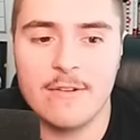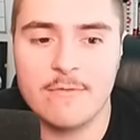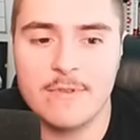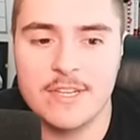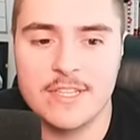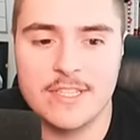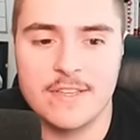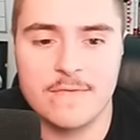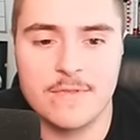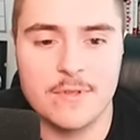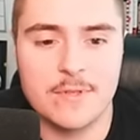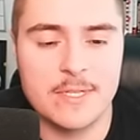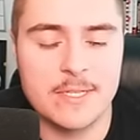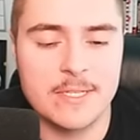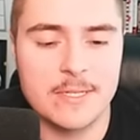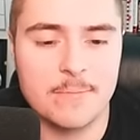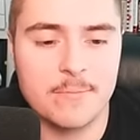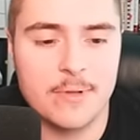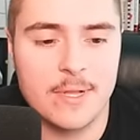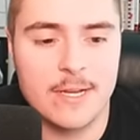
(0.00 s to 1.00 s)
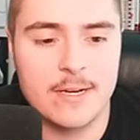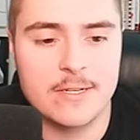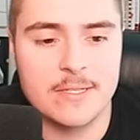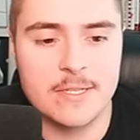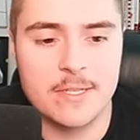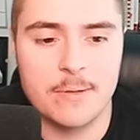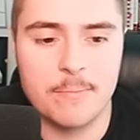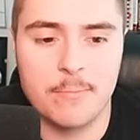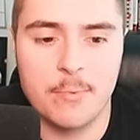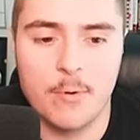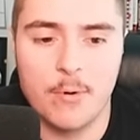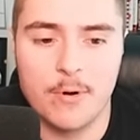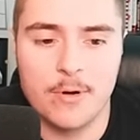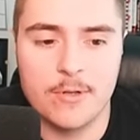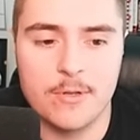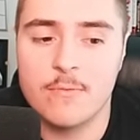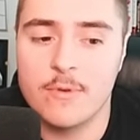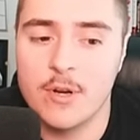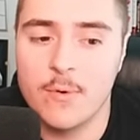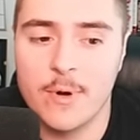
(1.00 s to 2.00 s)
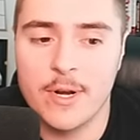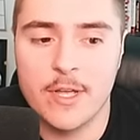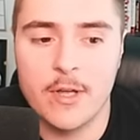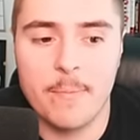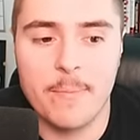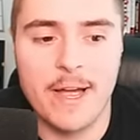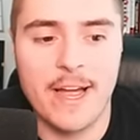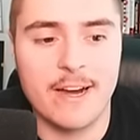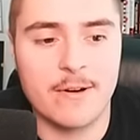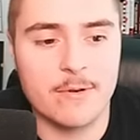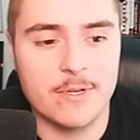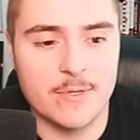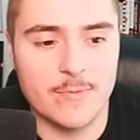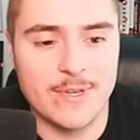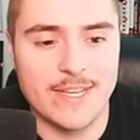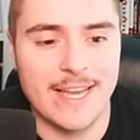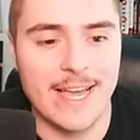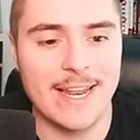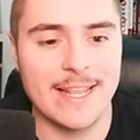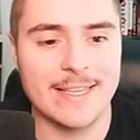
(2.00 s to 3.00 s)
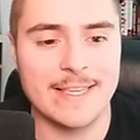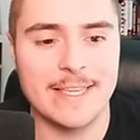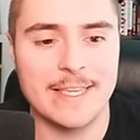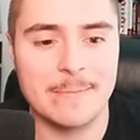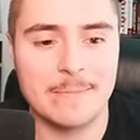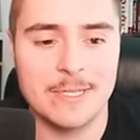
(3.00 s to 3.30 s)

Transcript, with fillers: risk of losing some players to the portal, we don't want to go backwards. We got to keep